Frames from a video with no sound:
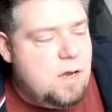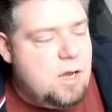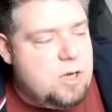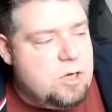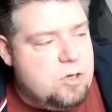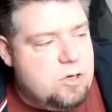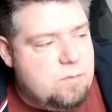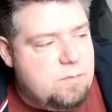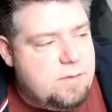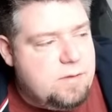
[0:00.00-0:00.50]
a
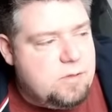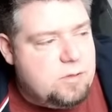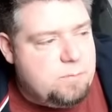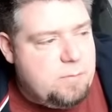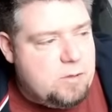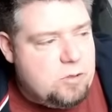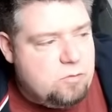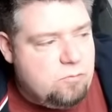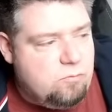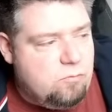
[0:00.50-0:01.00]
unit with this
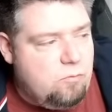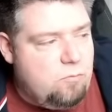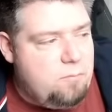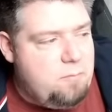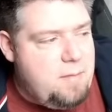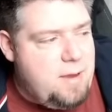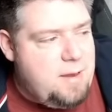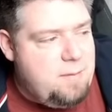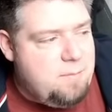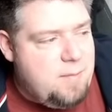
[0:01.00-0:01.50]
special rule
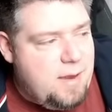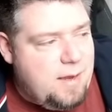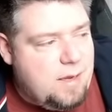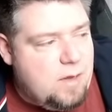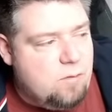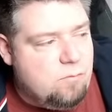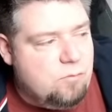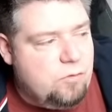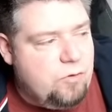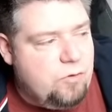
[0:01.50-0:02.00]
may
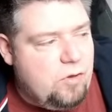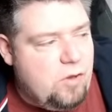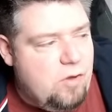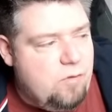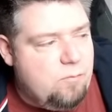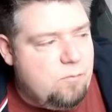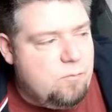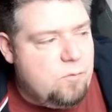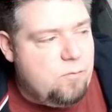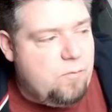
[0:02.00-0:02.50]
make a
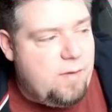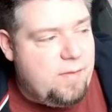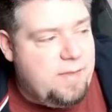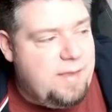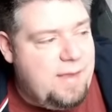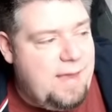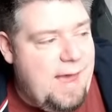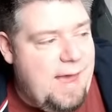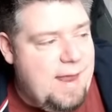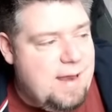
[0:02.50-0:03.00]
reserve move at
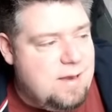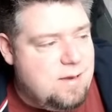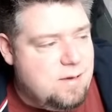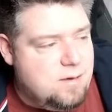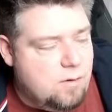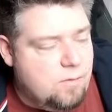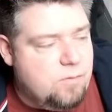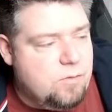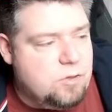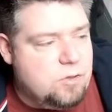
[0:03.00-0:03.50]
the
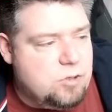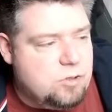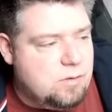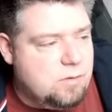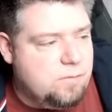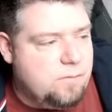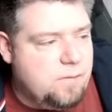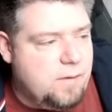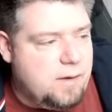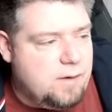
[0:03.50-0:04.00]
end of the
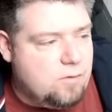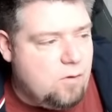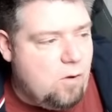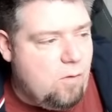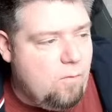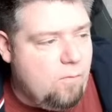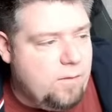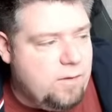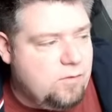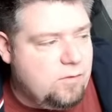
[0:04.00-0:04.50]
shooting phase
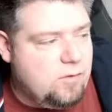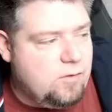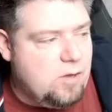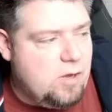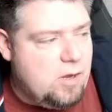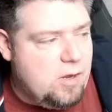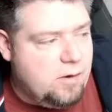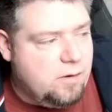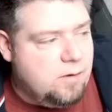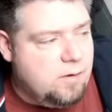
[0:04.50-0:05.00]
of its
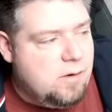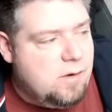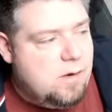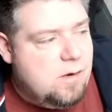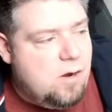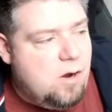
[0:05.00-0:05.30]
turn.